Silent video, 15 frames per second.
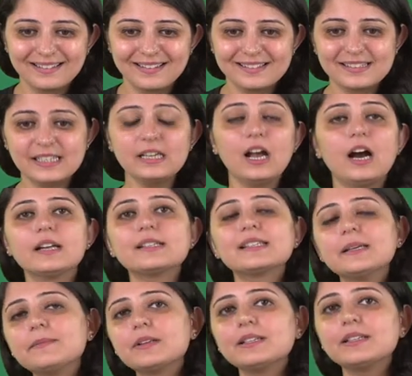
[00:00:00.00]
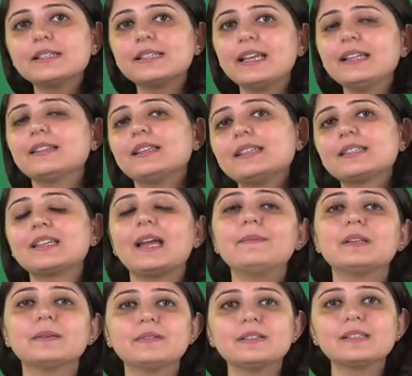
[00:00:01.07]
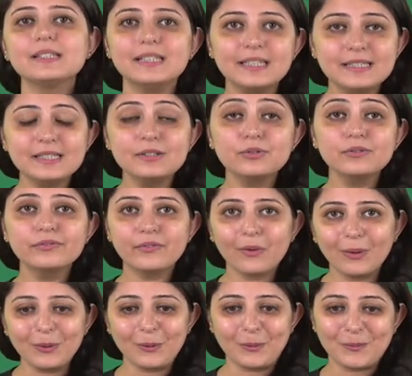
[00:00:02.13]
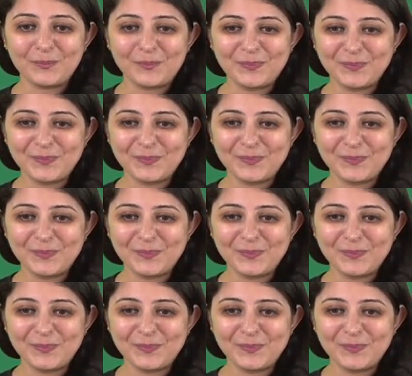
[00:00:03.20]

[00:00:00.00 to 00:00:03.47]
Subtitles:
See, Harsimran is saying this timetable is easy to follow.